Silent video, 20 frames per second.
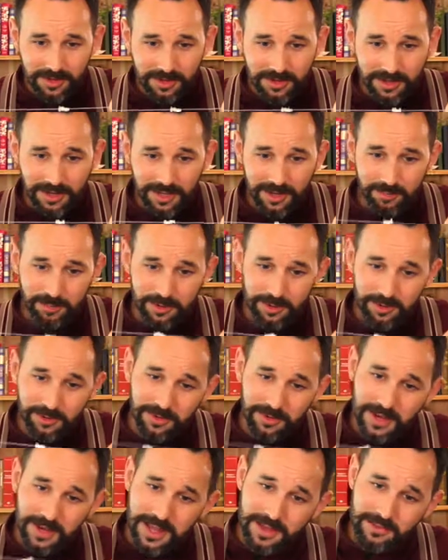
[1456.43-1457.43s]
And we will
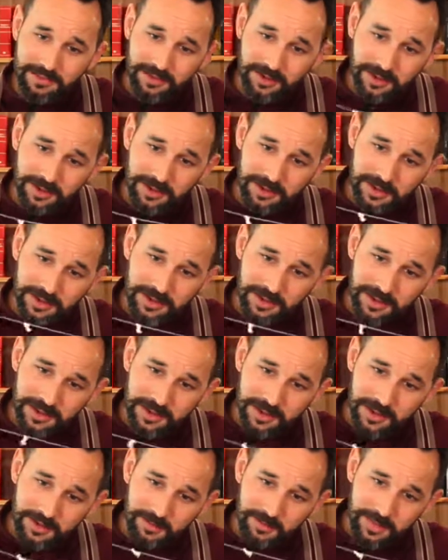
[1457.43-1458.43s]
never
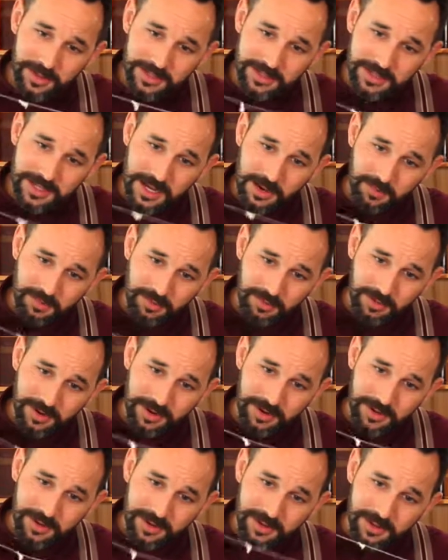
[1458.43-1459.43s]
be separate
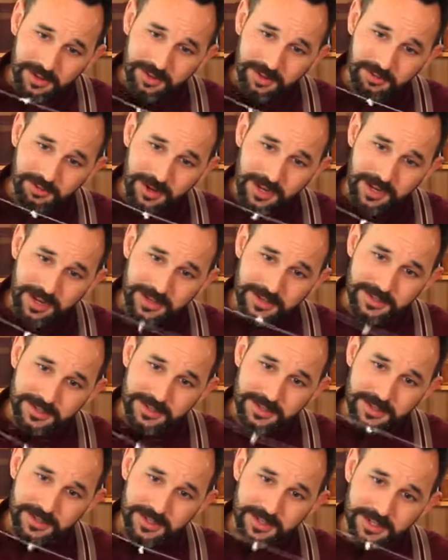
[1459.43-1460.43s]

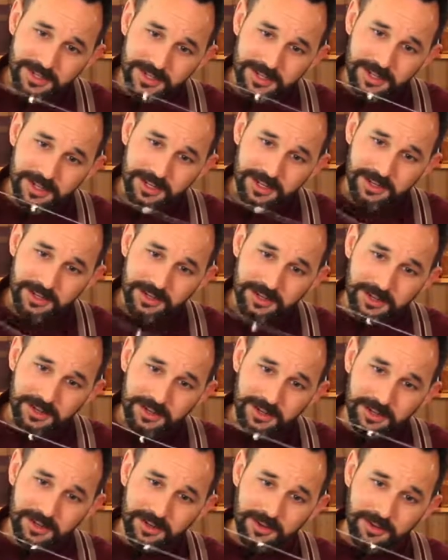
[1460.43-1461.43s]
threads.
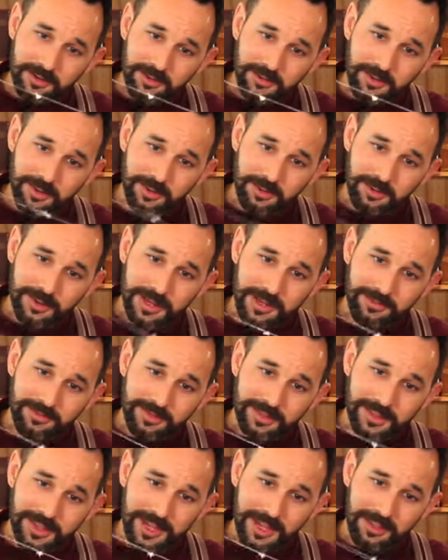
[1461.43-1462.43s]
We will come
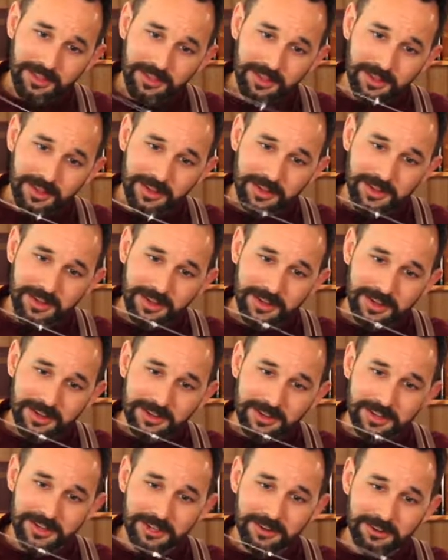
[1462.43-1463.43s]
together
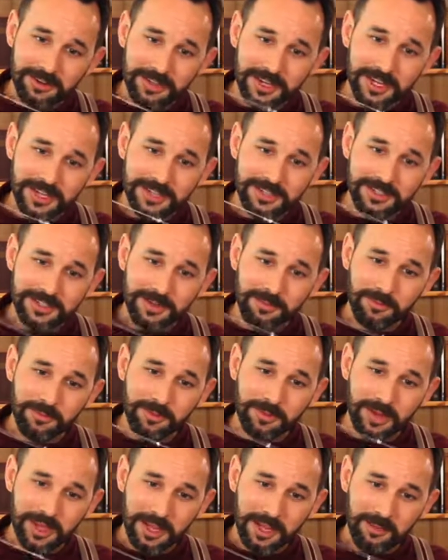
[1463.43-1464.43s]
to create
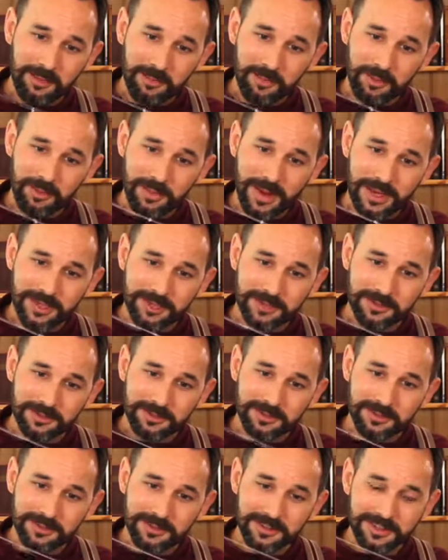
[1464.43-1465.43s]
something more
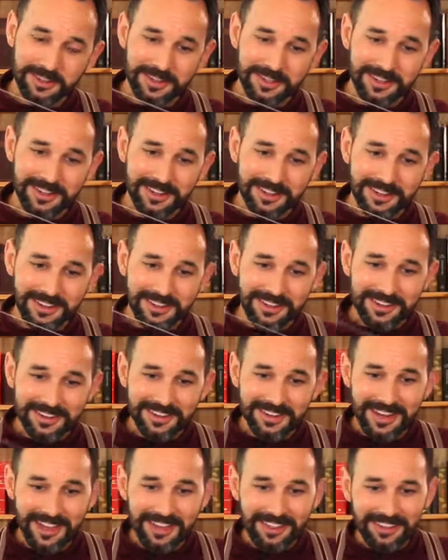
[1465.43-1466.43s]
magical
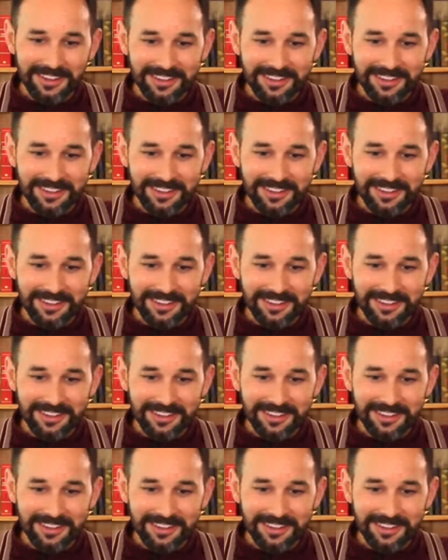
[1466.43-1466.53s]
together.